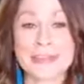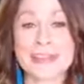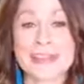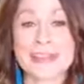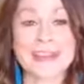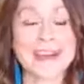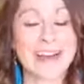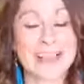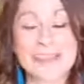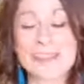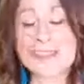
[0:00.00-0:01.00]
Like,
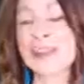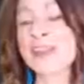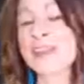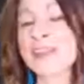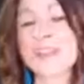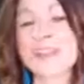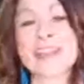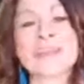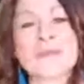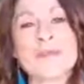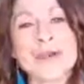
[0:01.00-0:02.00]
I do not
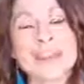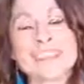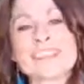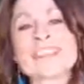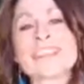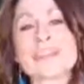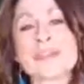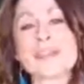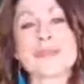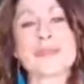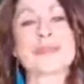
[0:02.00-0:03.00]
regret one
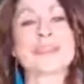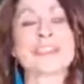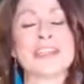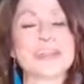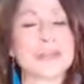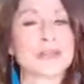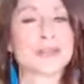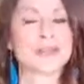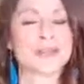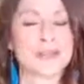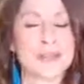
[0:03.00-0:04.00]
single moment of
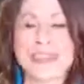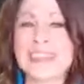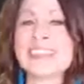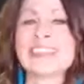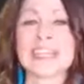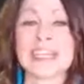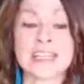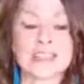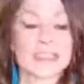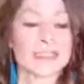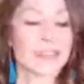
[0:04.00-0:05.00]
those crazy
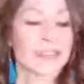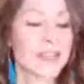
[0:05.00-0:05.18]
days.